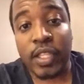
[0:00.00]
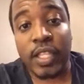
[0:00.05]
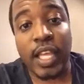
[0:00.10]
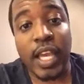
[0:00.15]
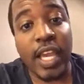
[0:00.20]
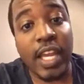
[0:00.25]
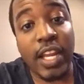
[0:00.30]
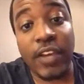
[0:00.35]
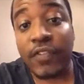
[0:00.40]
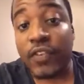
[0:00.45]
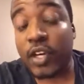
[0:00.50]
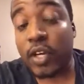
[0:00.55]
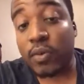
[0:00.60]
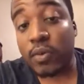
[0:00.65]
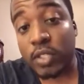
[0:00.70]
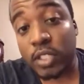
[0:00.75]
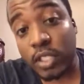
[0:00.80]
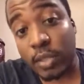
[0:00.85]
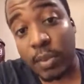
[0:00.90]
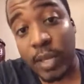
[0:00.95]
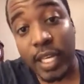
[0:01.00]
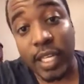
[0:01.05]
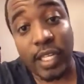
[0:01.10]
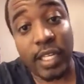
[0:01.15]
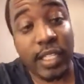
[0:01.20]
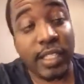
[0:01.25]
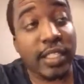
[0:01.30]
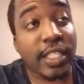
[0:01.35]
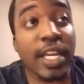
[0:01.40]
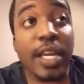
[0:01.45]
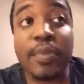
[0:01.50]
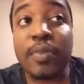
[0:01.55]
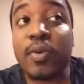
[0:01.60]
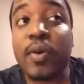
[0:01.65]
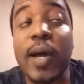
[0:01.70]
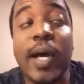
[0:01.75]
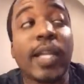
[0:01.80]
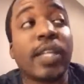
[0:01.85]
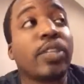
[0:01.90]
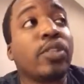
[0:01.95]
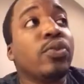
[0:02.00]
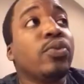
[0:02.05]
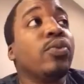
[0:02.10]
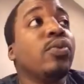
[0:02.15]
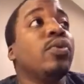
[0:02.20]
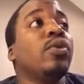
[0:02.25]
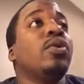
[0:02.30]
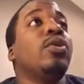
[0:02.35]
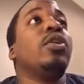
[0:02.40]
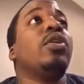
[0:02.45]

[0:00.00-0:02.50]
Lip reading: The NFL wants to make an example out of you.